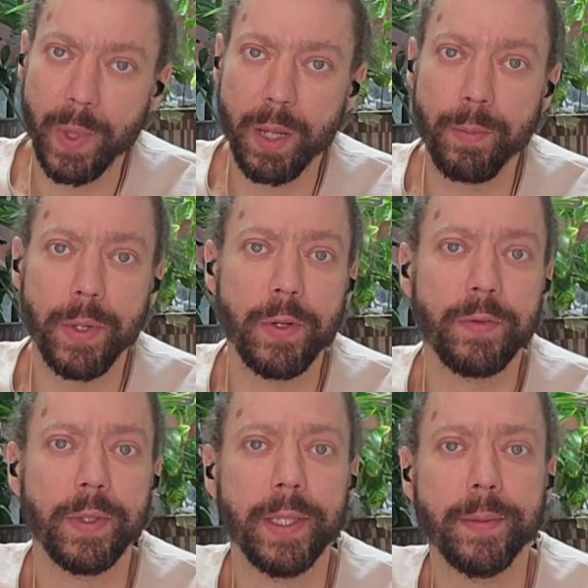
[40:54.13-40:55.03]
and
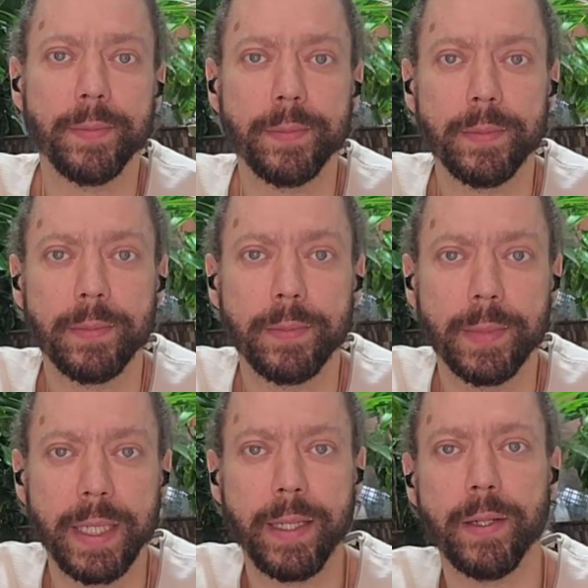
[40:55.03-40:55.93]
beautifully,
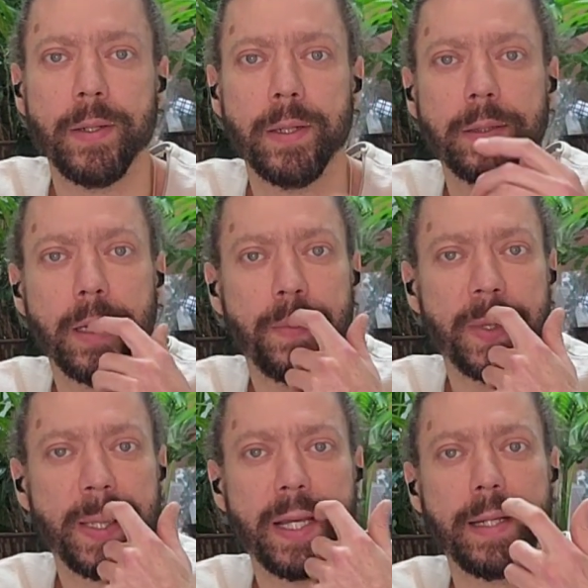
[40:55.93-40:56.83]
and get hooked up in
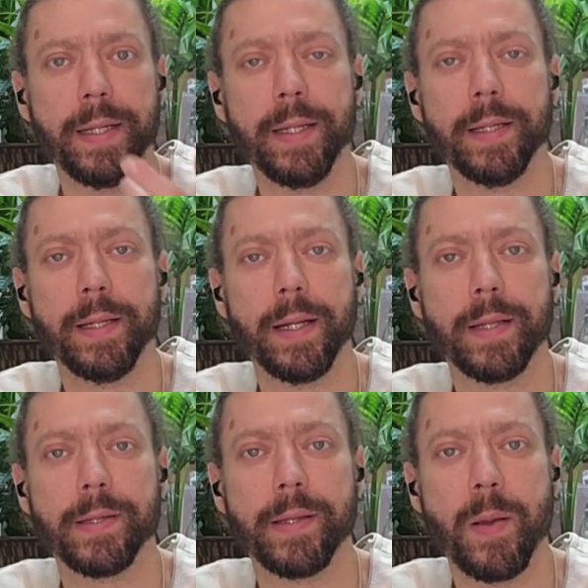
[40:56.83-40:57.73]
the idea that
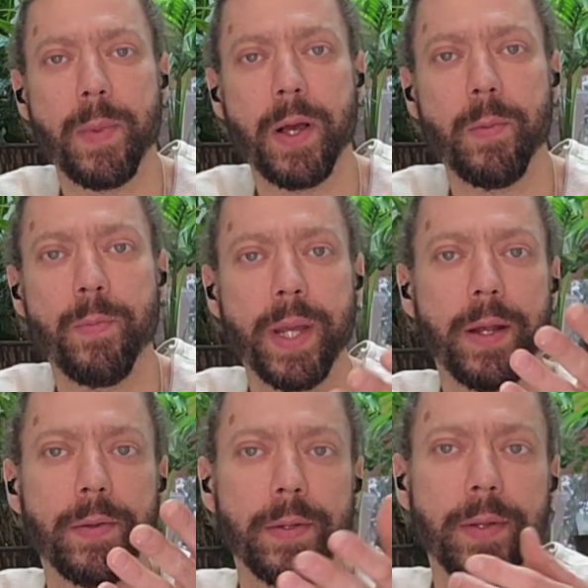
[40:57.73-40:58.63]
it's somehow
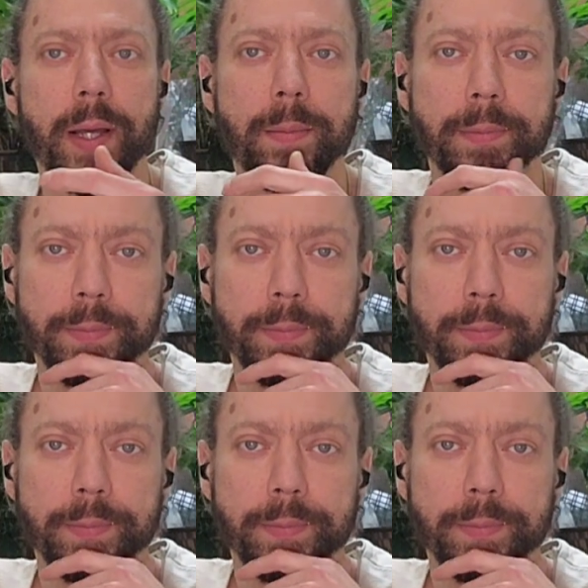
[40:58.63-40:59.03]
bigger than them.